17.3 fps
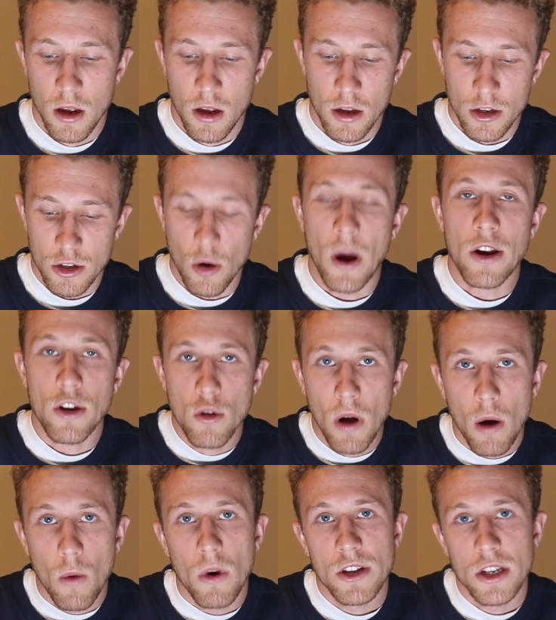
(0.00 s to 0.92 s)
So I knew
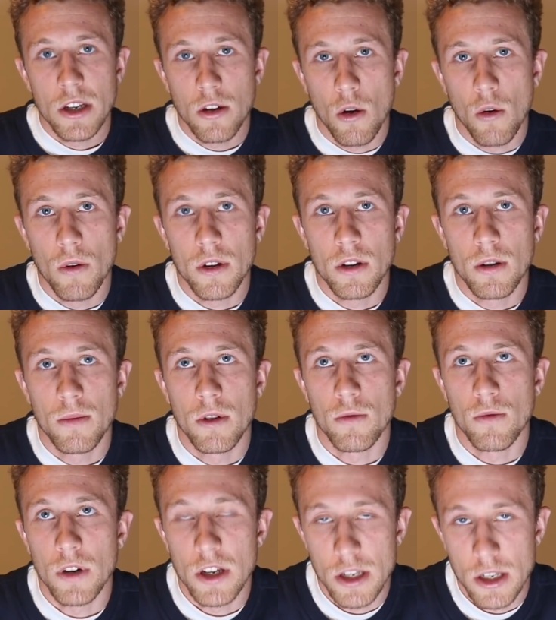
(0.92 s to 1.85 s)
I wasn't going to be
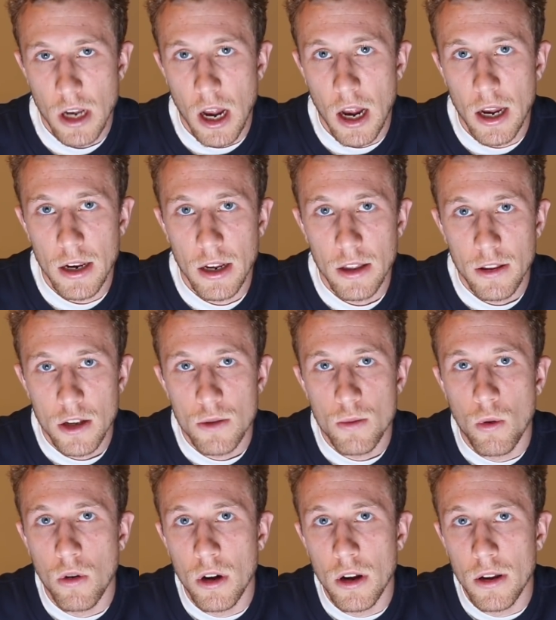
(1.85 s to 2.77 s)
re-signed at this
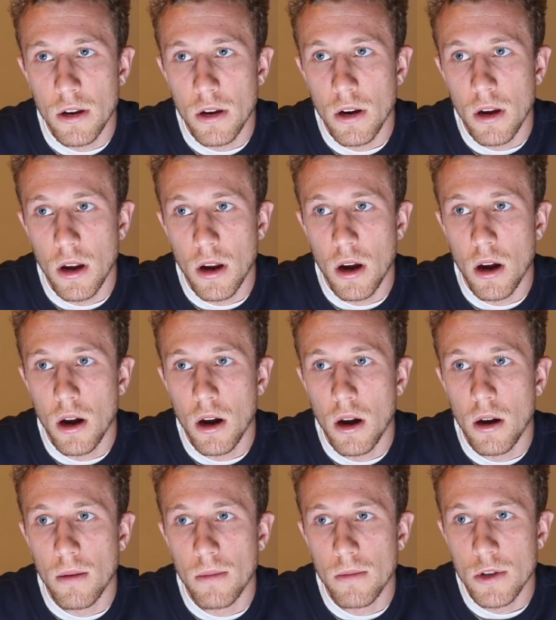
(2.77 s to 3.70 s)
point.
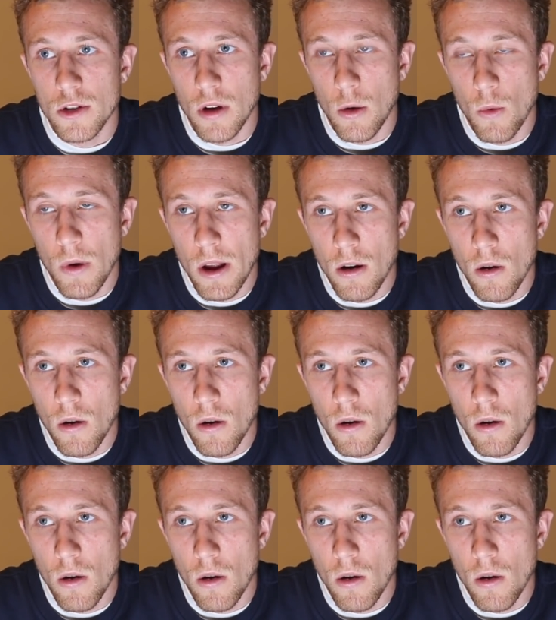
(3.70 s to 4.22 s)
So I went